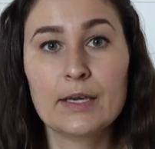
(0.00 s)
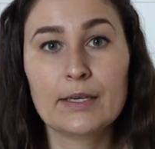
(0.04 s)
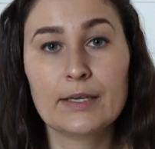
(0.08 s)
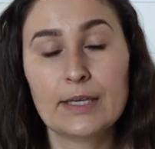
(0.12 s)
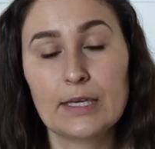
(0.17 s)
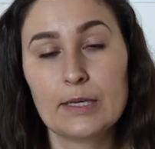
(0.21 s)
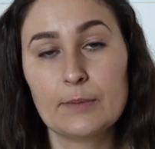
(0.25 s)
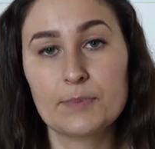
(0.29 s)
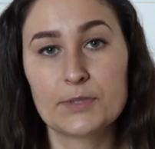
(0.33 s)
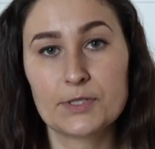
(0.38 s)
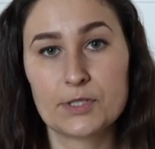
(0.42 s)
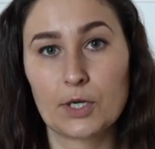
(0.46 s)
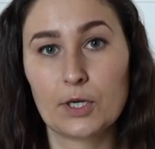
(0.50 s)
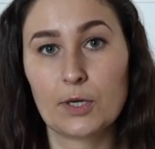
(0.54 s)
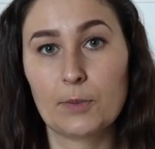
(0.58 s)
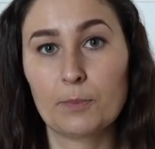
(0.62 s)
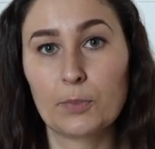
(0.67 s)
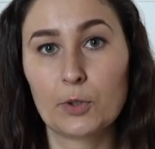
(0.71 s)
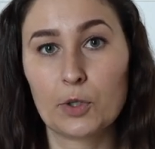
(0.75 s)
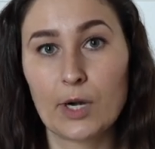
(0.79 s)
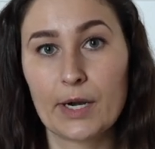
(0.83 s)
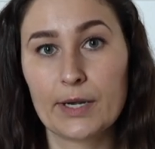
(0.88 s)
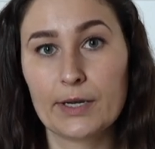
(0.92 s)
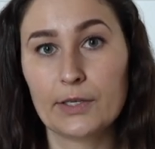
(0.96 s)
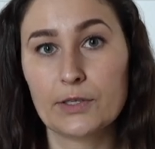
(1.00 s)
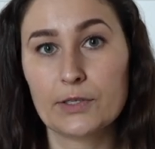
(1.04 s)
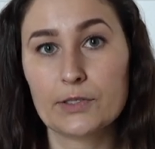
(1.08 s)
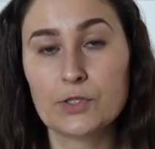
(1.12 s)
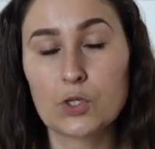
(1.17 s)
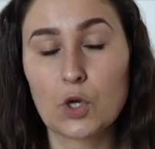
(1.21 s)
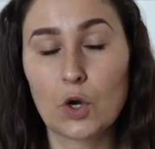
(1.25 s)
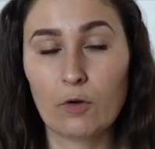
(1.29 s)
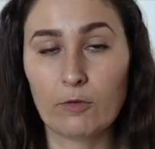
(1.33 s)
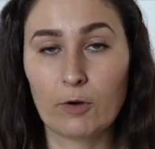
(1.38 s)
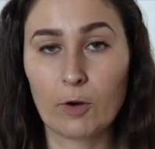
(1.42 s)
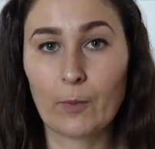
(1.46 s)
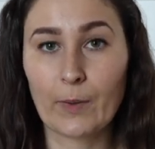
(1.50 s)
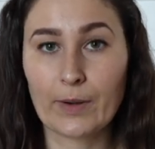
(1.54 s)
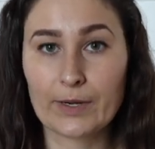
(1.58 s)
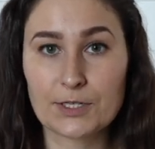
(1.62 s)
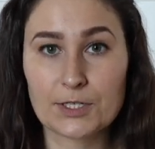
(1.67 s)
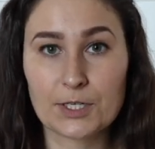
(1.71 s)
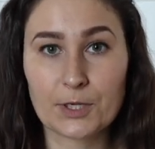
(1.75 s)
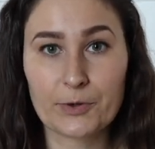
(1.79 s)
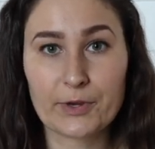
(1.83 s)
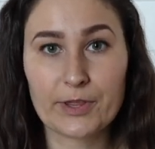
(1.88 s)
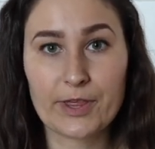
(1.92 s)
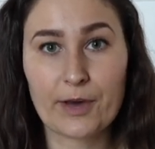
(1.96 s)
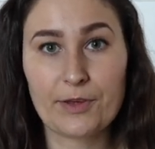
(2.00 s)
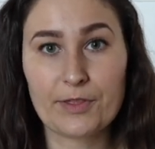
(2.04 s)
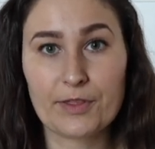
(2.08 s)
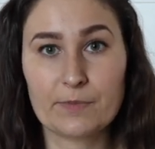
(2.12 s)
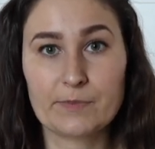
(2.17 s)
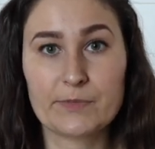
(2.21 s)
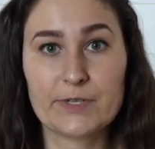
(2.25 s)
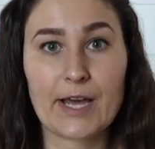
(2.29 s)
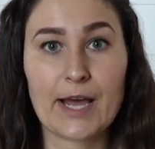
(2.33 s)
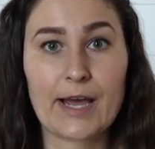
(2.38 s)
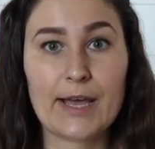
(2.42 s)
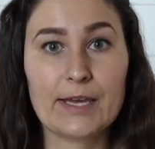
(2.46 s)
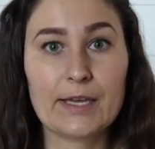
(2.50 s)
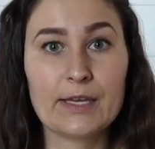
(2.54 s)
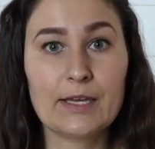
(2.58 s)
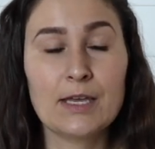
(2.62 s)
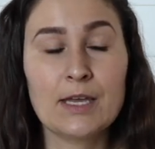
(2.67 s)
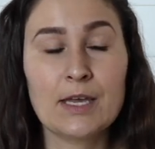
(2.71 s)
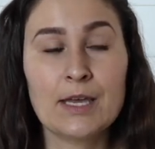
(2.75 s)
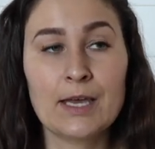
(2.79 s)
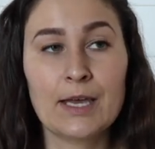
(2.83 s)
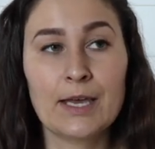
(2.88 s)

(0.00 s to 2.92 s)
keep certain perennials over winter without them dying.